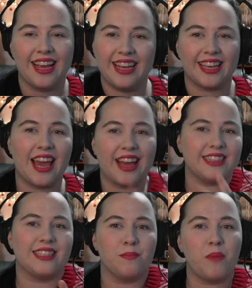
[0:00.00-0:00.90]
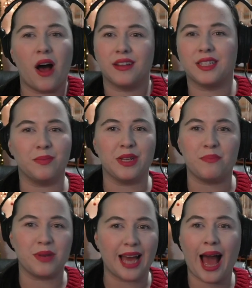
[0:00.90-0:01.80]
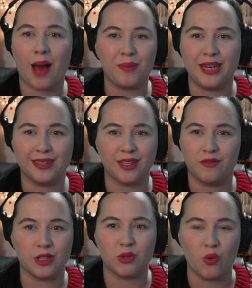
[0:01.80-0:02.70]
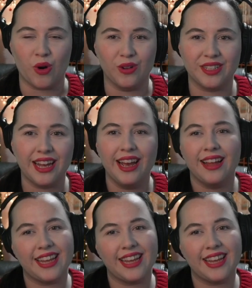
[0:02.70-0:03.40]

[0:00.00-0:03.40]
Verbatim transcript: it can't possibly be a happiness of this world.